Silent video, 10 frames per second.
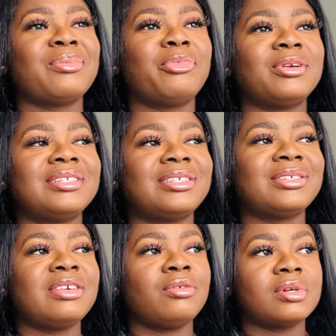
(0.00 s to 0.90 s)
But
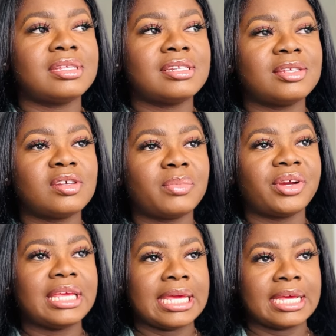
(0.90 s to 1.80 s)
if it was in the summer,
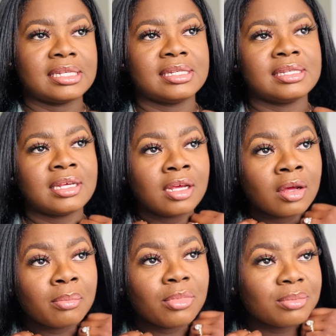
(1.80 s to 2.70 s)
yes.
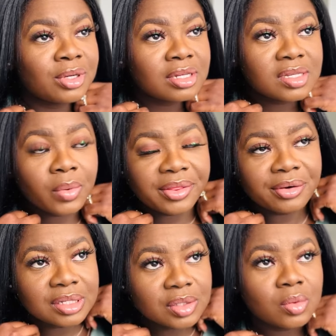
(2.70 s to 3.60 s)
But because the weather
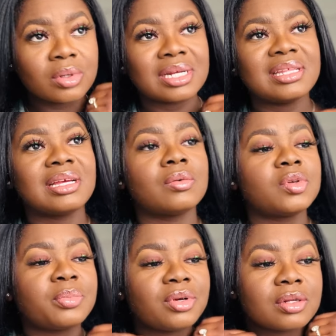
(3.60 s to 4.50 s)
is cold, I think I want
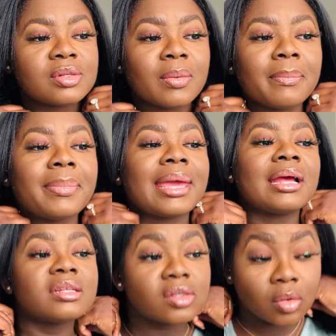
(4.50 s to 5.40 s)
to put on some
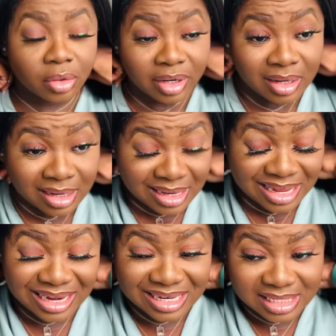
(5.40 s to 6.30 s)
pants or
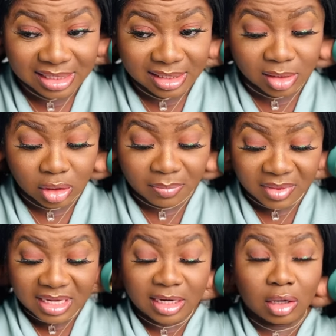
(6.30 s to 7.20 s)
at least
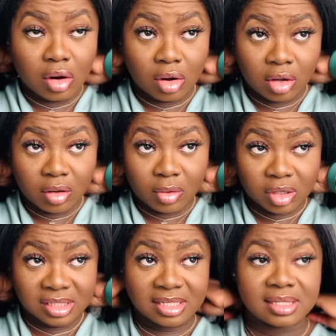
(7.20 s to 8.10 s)
something long,
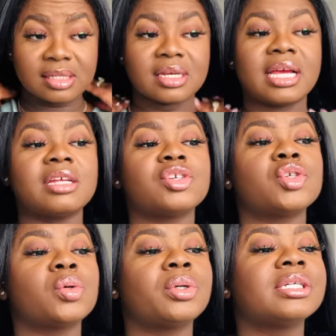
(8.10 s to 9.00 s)
because this is kind of
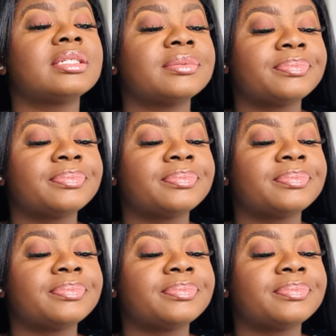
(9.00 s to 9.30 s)
short.